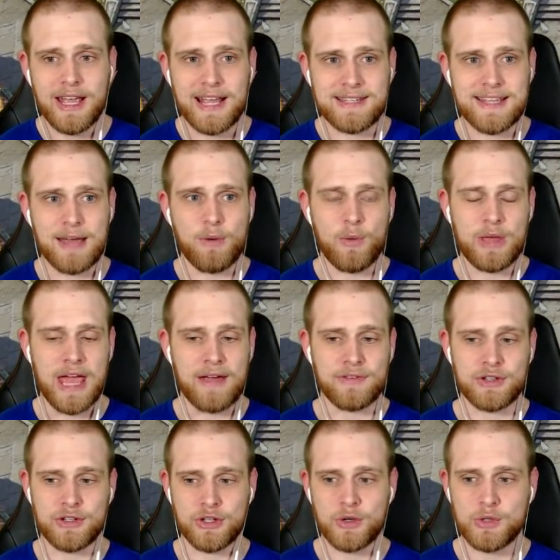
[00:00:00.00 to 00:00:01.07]
Is that what we have
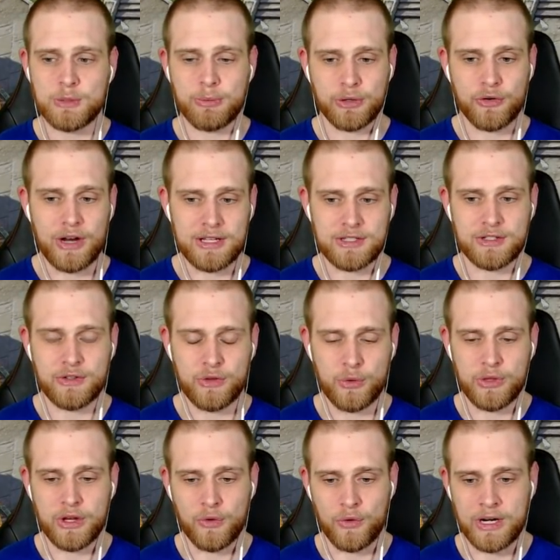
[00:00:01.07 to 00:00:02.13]
to do to progress
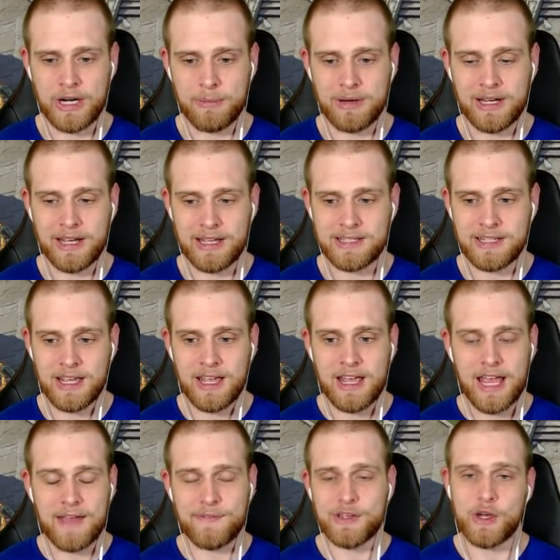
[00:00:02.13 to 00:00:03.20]
through the arena? Because
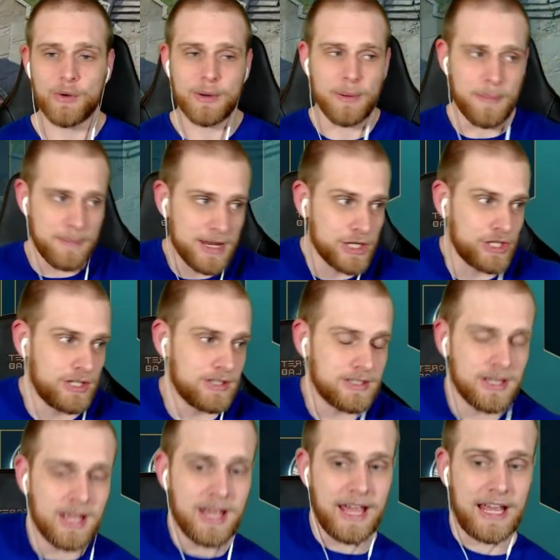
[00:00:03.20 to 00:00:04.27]
if you go to the
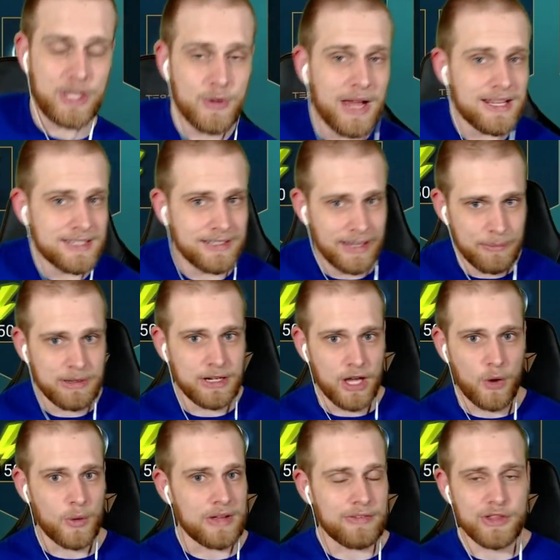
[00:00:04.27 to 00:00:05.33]
missions, and you guys can let me
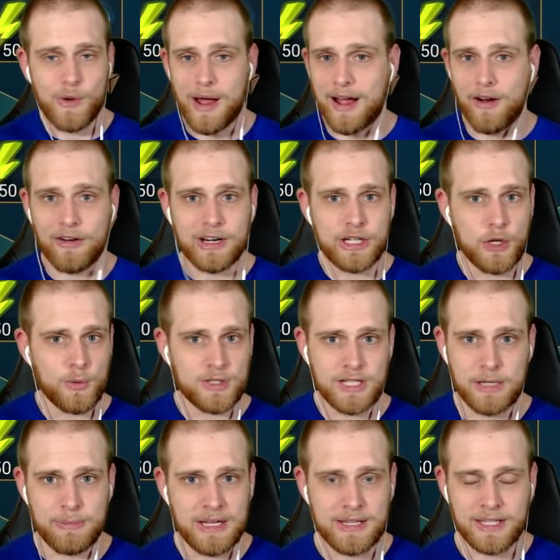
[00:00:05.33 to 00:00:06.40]
know, even though I already know what's
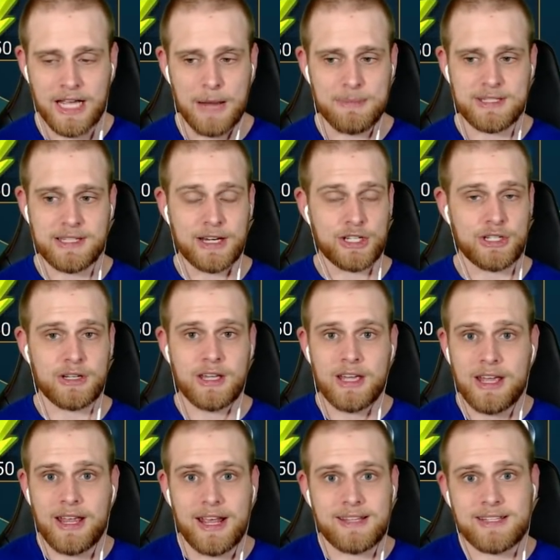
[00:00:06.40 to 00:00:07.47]
going to be in the comment section,
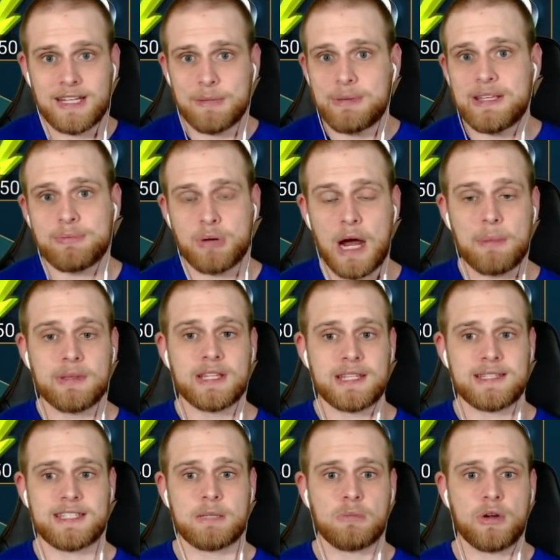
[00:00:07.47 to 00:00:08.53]
it's going to be probably the
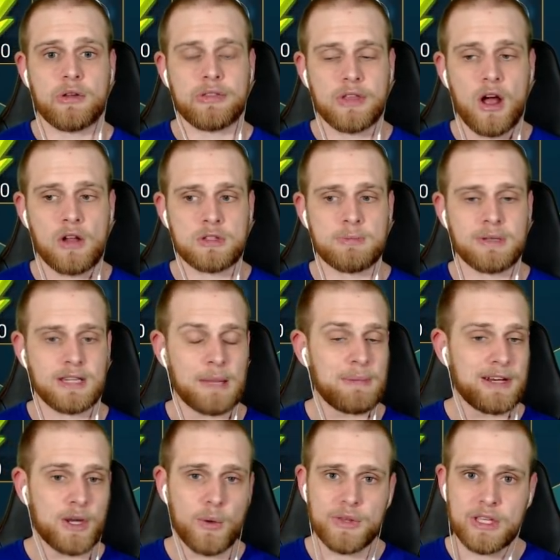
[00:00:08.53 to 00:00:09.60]
similar thoughts, but let
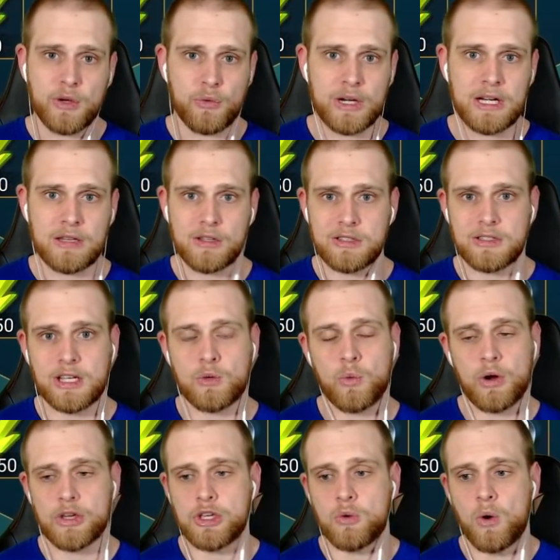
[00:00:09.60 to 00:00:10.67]
me know what the arena looks like
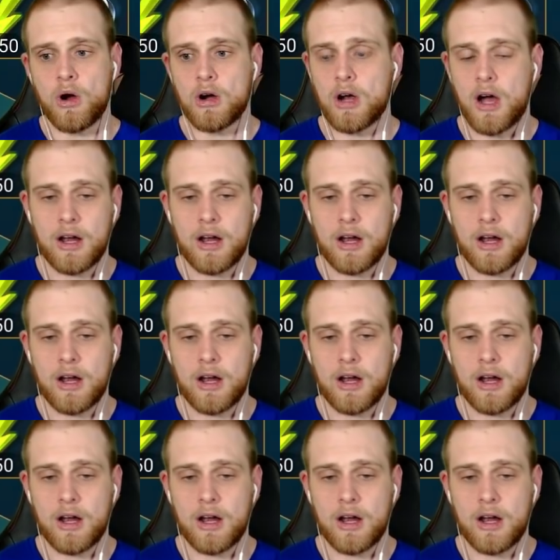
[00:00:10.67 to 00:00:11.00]
where you are.